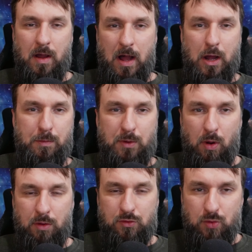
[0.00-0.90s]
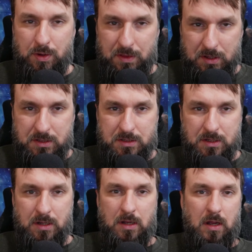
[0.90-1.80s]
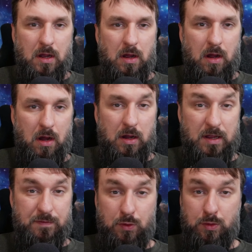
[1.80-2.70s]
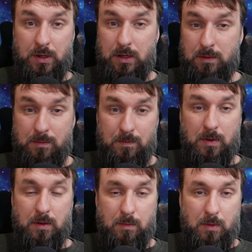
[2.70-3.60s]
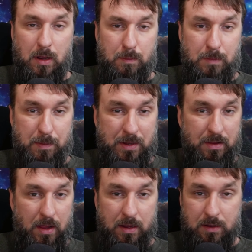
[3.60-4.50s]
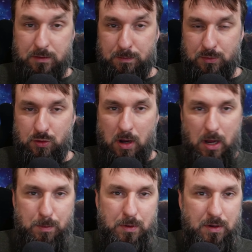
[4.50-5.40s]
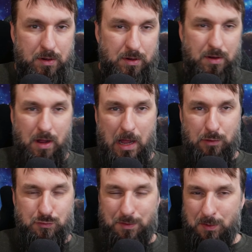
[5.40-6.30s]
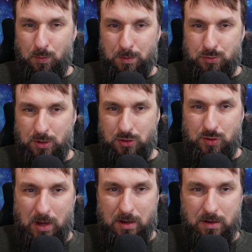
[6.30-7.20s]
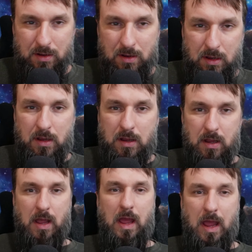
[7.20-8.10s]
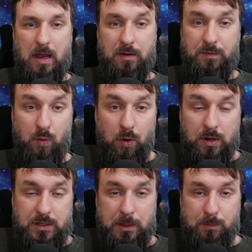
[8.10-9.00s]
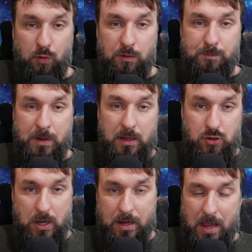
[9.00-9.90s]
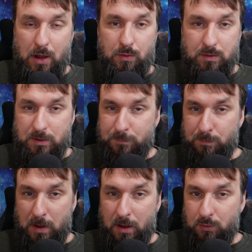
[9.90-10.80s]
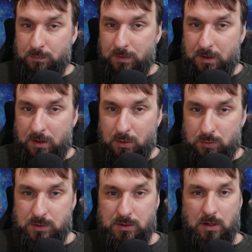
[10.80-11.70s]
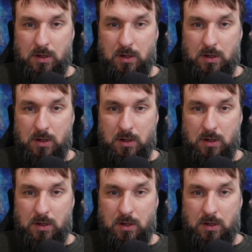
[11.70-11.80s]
I hope you all enjoyed this. If you did, maybe like and subscribe. I really would appreciate it. And if you want to see more of me, check out some of my other videos.